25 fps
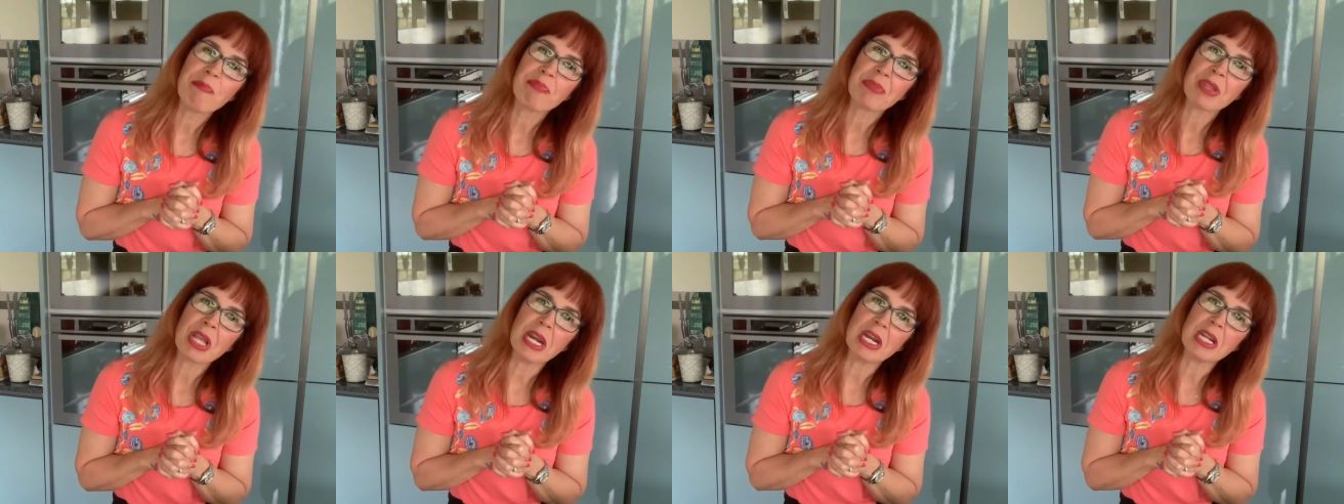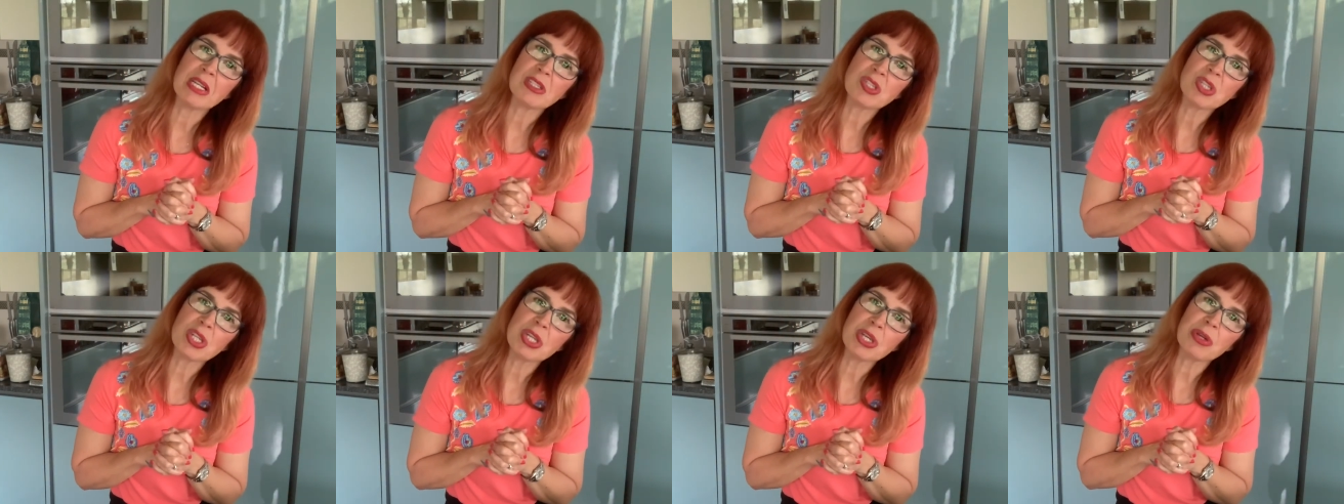and I
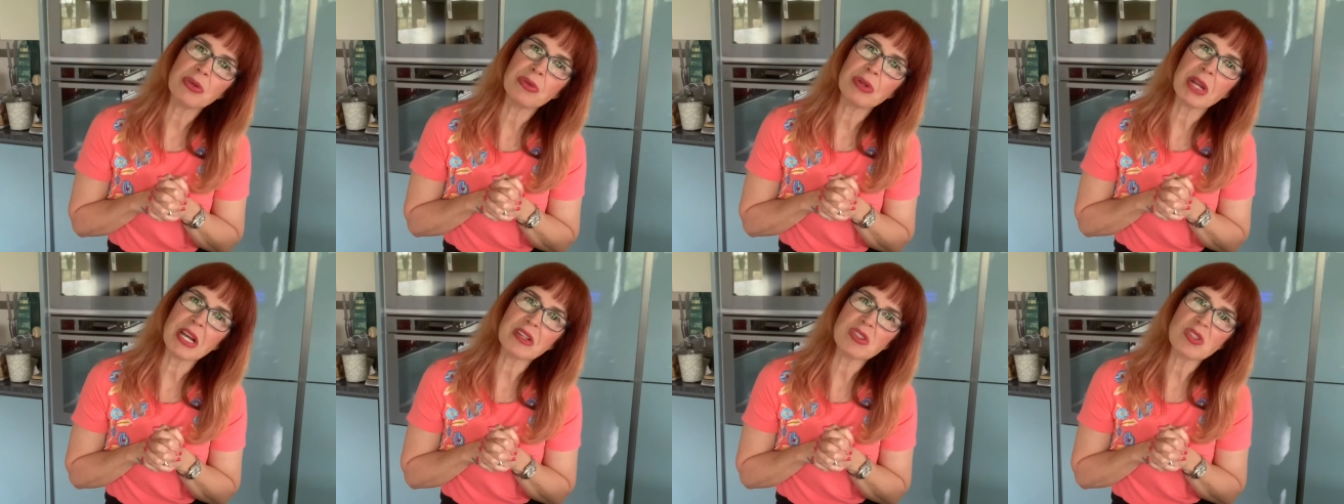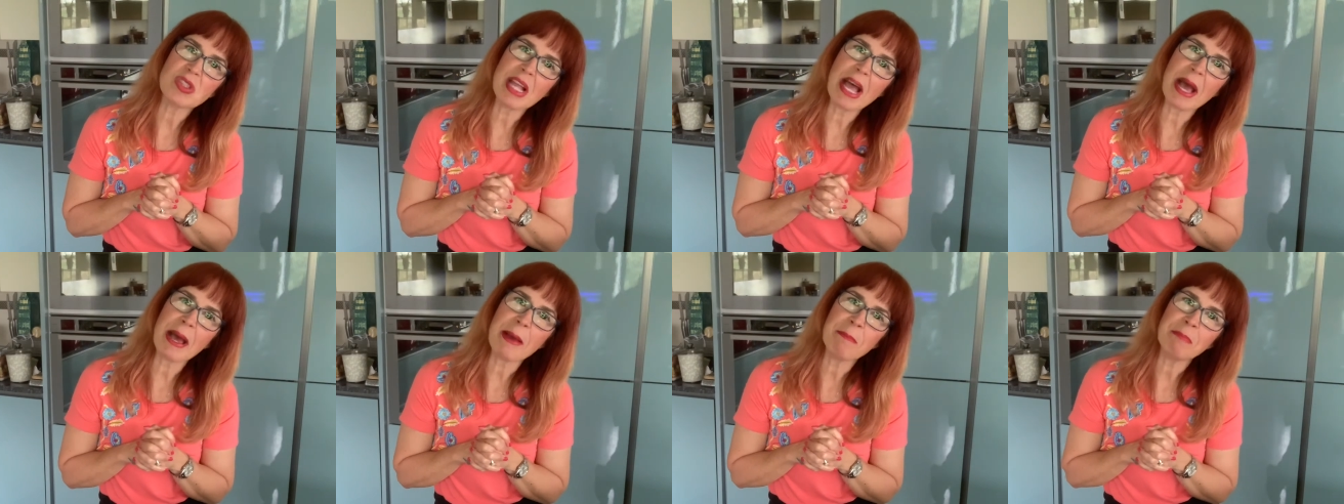see you next
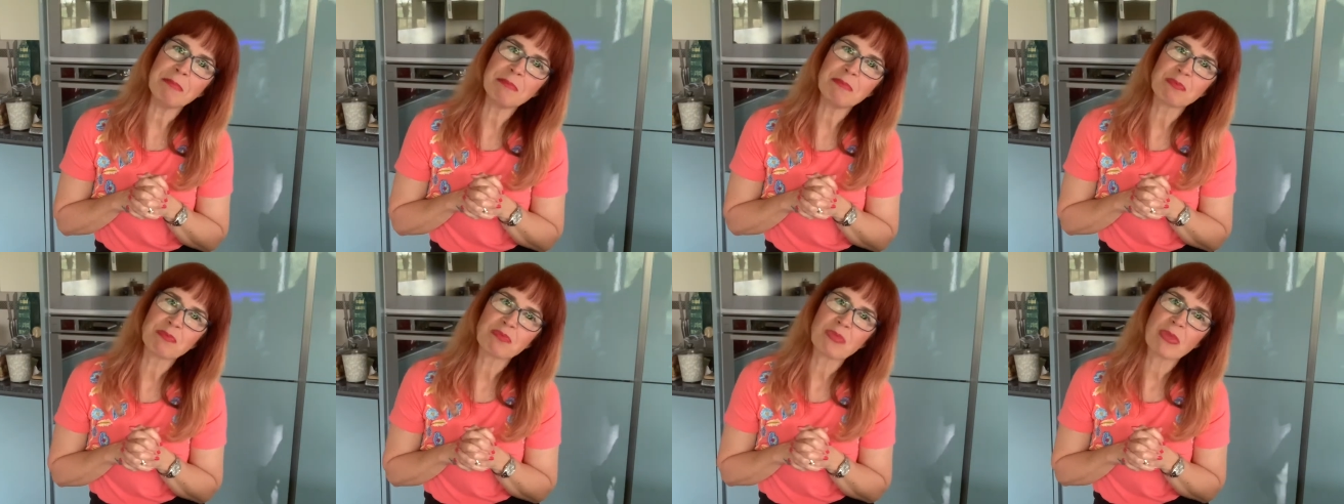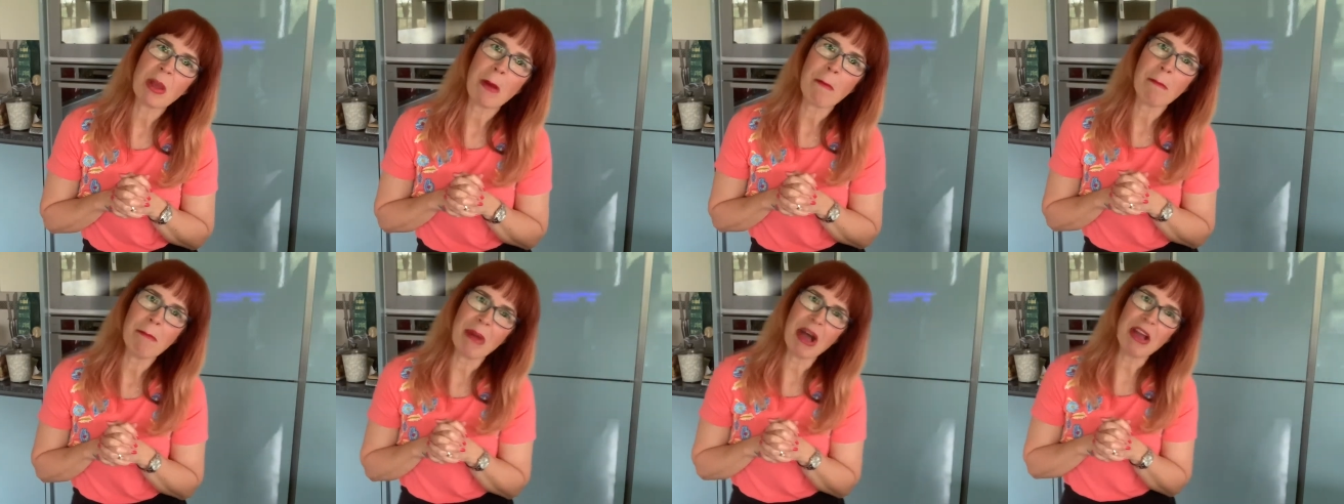time.
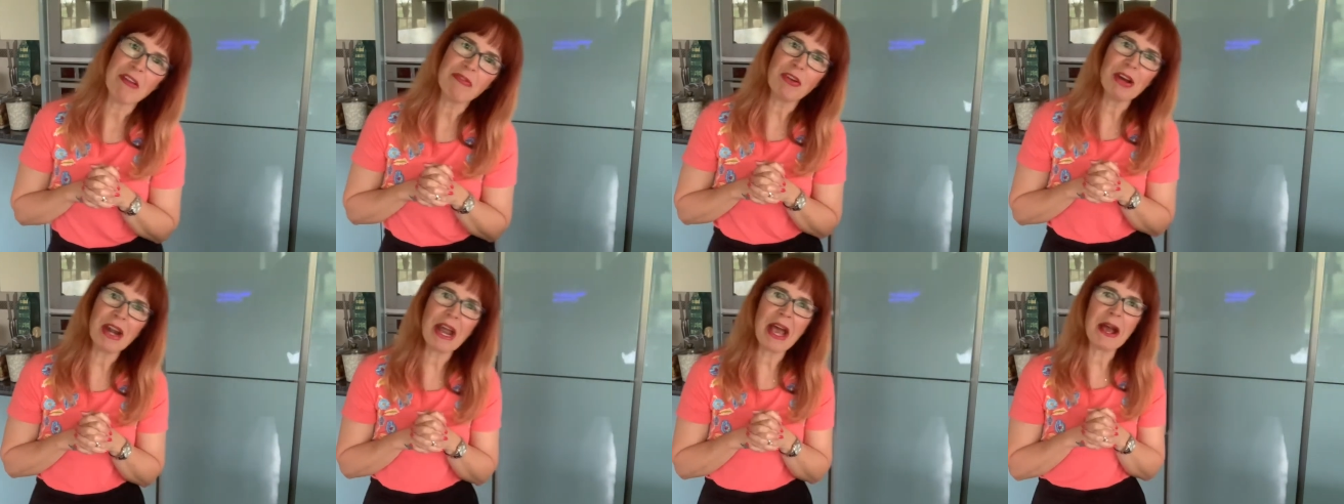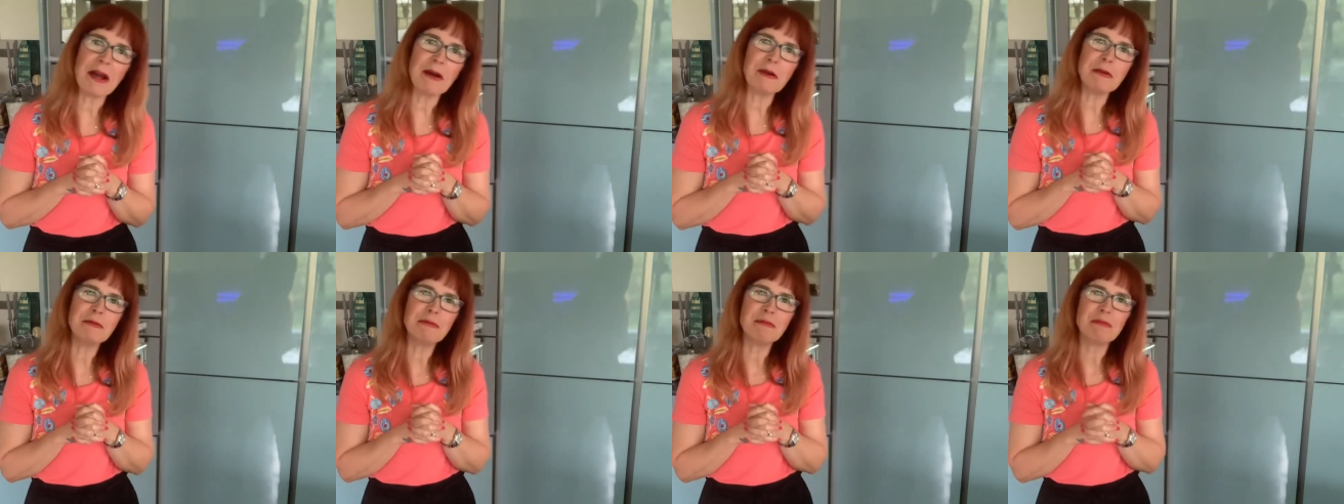Bye for
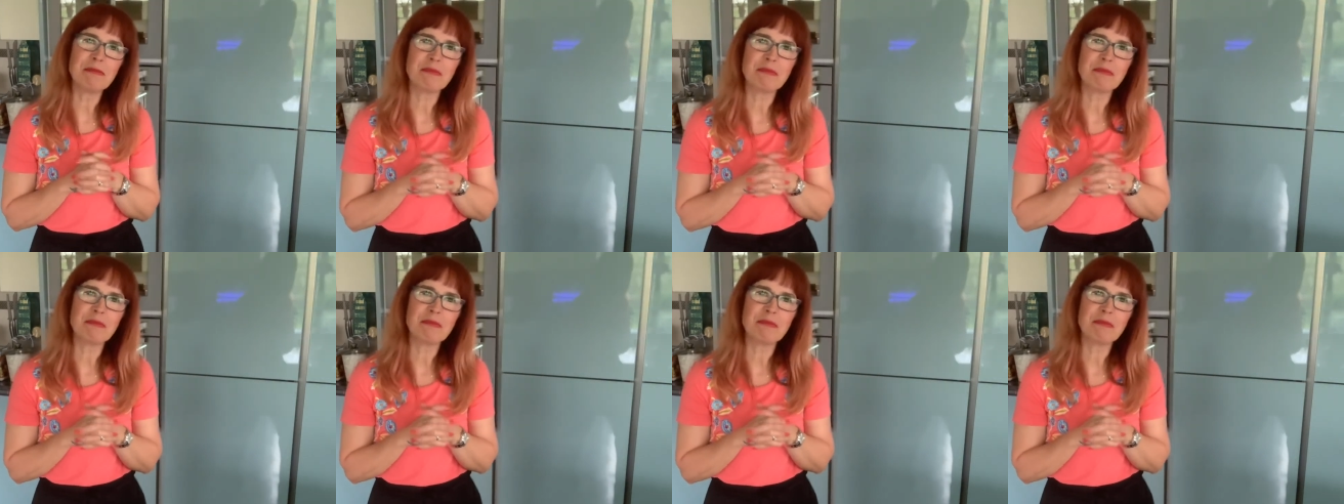now.